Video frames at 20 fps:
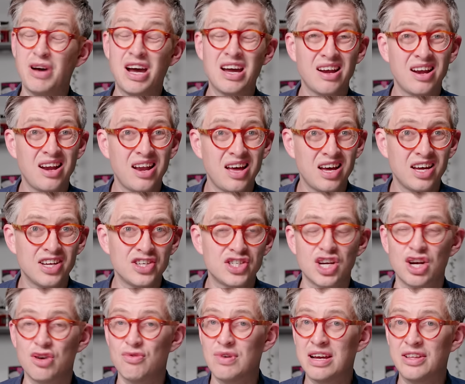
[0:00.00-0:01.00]
by and
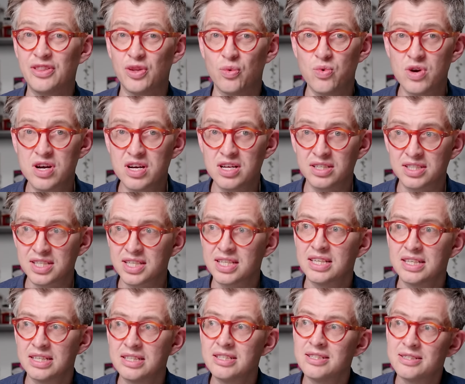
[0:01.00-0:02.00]
large, around the world,
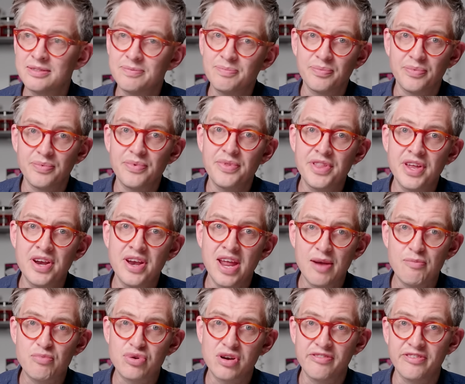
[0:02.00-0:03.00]
the
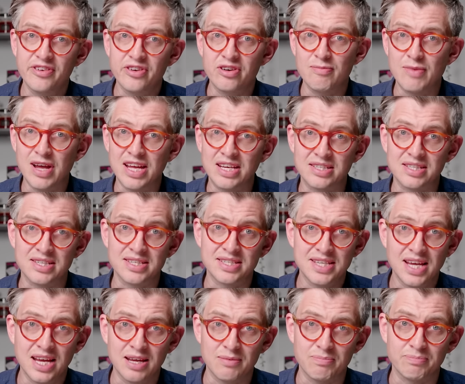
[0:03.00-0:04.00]
net profit remains the
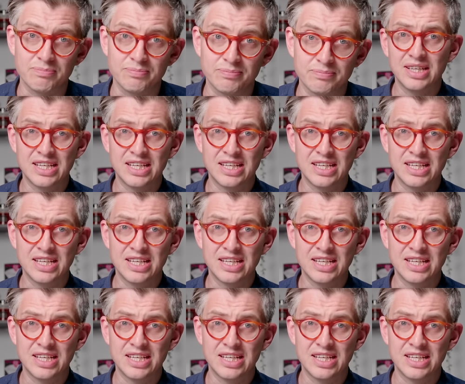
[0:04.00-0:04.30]
same.